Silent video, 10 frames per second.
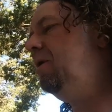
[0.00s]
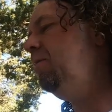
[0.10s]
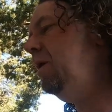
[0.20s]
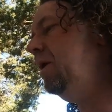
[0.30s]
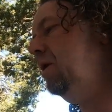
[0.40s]
kind
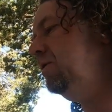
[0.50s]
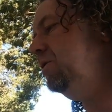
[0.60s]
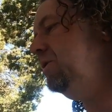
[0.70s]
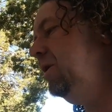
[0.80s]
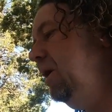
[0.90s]
of money on
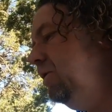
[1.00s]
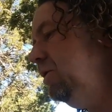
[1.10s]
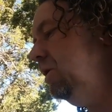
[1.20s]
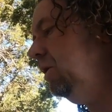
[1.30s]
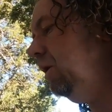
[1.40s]
just an
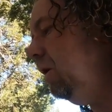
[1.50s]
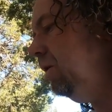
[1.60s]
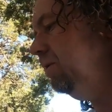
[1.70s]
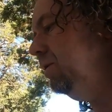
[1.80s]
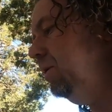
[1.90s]
engine
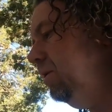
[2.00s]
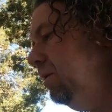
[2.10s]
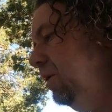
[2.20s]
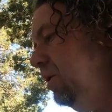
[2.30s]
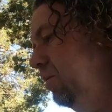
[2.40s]
alone,
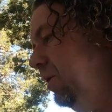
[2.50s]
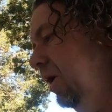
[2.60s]
dude. And you